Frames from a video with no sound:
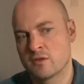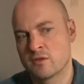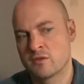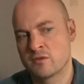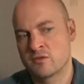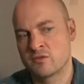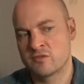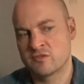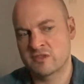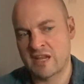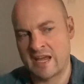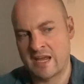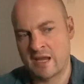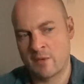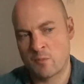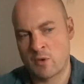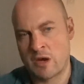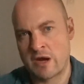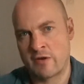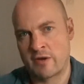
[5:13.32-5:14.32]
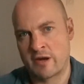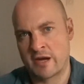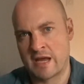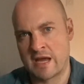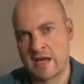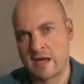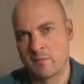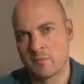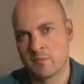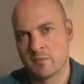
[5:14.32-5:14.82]
staying where I
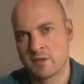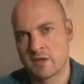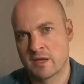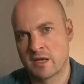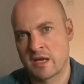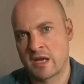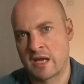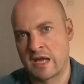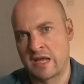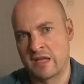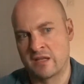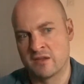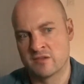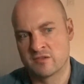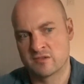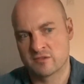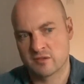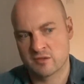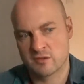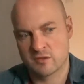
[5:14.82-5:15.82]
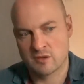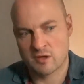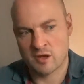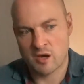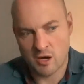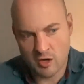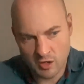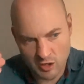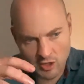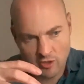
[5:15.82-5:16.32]
am and
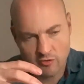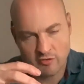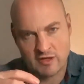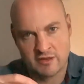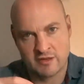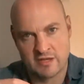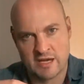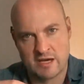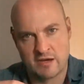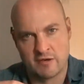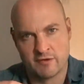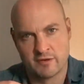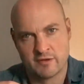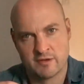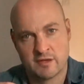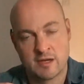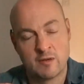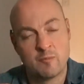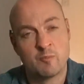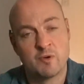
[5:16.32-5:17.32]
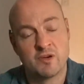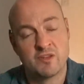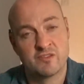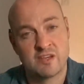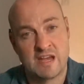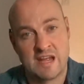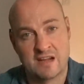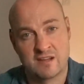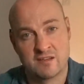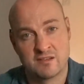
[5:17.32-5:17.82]
hunkering down and
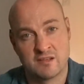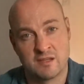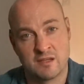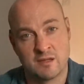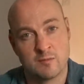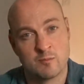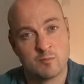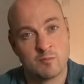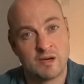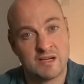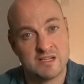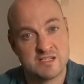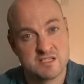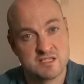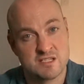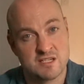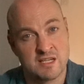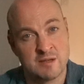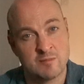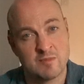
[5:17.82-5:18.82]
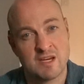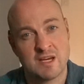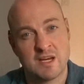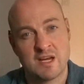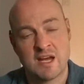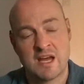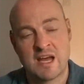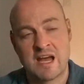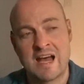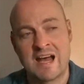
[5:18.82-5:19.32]
protecting my sleep?
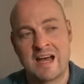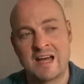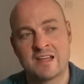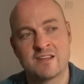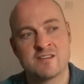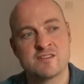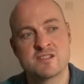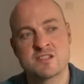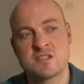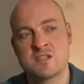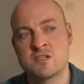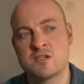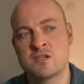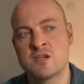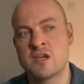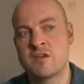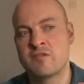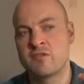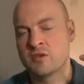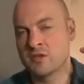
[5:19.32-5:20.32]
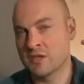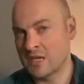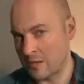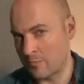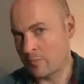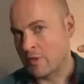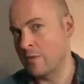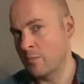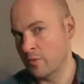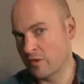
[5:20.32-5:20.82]
And if you can
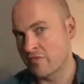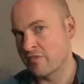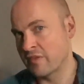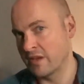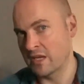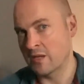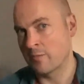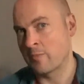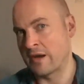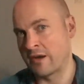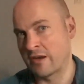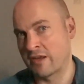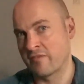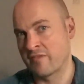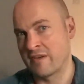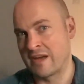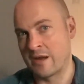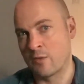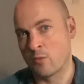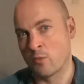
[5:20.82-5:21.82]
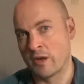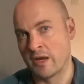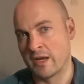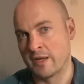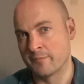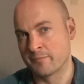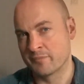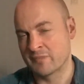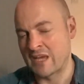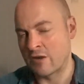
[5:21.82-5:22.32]
get people to think about it that
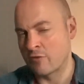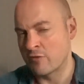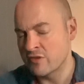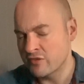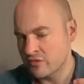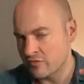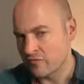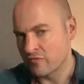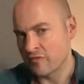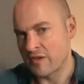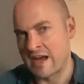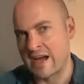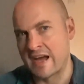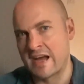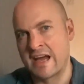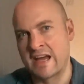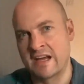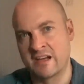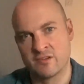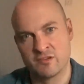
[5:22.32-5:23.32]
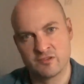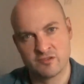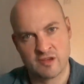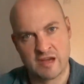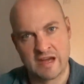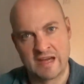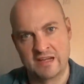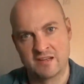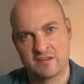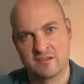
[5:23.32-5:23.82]
way, there isn't that
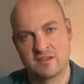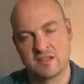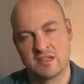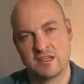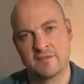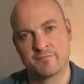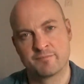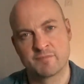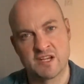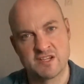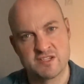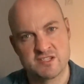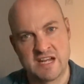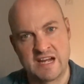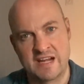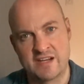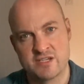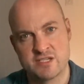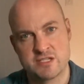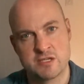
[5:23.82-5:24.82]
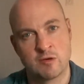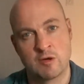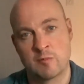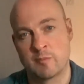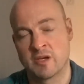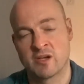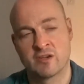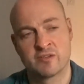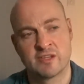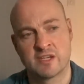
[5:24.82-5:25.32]
anxiety attached to it,
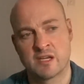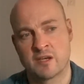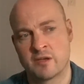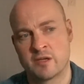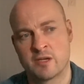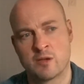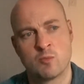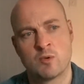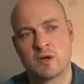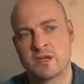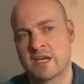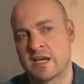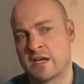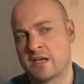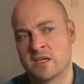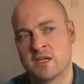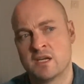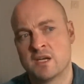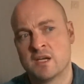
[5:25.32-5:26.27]
because they go, you know what, yeah,